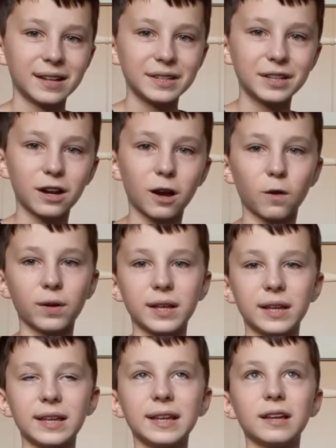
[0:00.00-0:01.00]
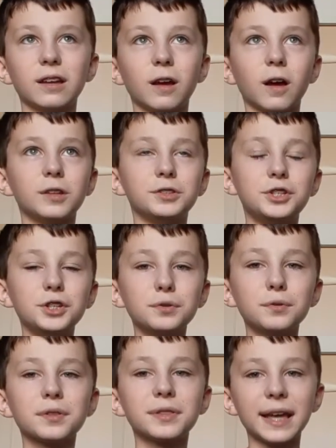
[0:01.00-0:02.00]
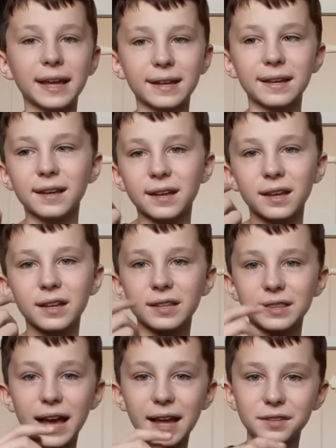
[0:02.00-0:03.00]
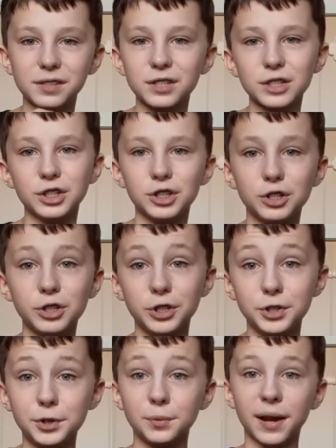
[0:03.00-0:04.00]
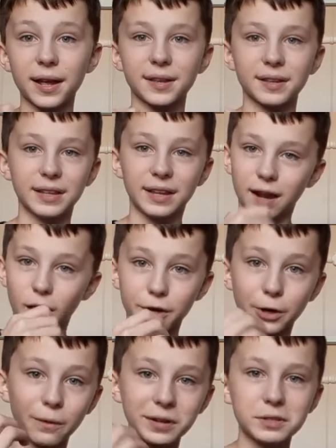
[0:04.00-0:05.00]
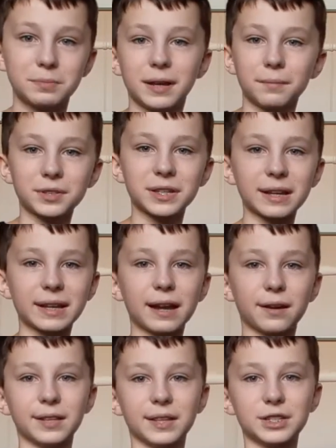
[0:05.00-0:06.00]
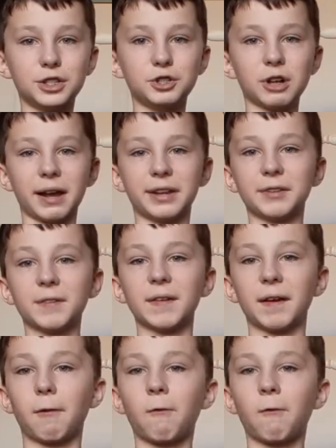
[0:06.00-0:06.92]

You know, do you think that you are going to be able to carry this giant thing?